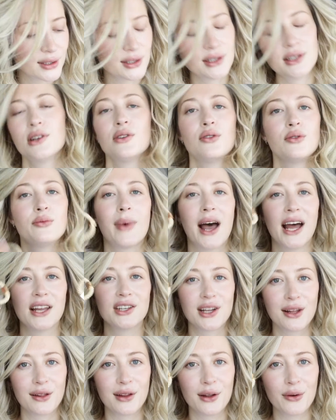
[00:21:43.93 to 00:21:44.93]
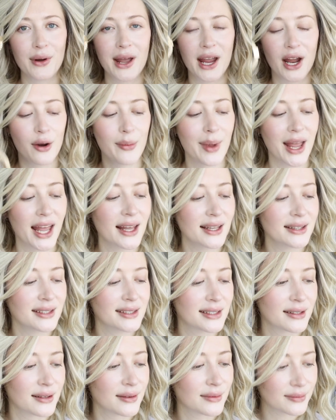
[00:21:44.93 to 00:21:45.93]
two matching little
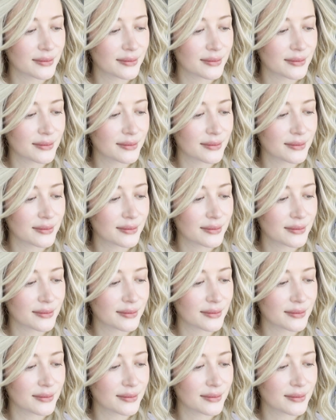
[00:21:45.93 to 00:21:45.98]
hairbands